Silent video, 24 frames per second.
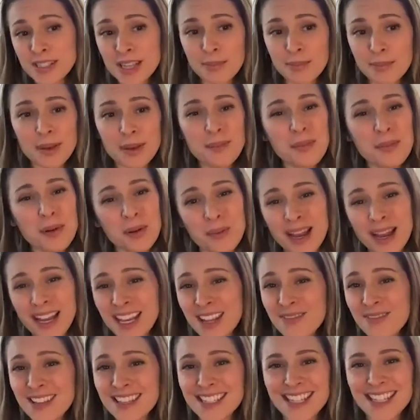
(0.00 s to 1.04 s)
Some people might
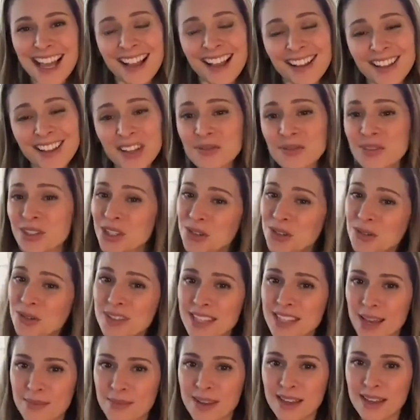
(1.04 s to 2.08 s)
even tell you 2
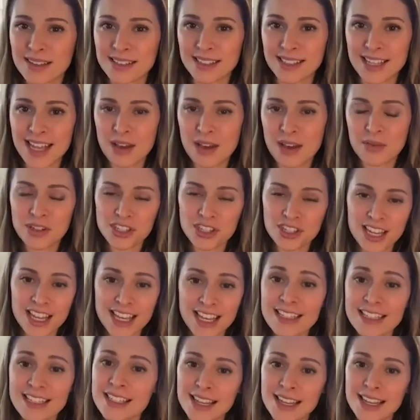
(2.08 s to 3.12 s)
set meals a day, which
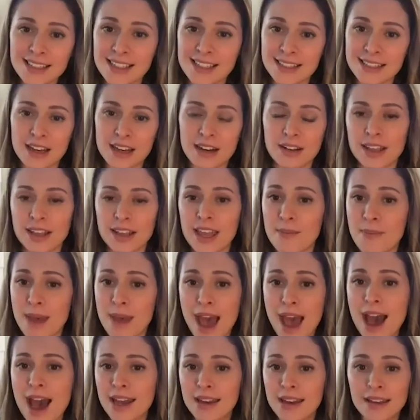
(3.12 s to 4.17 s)
isn't necessarily a
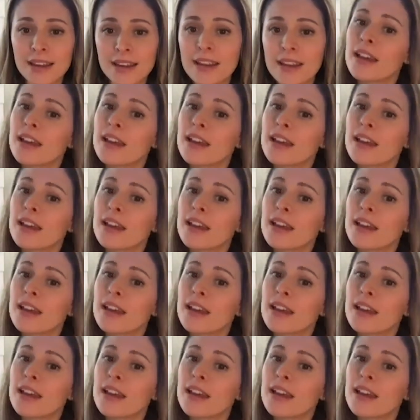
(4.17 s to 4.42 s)
bad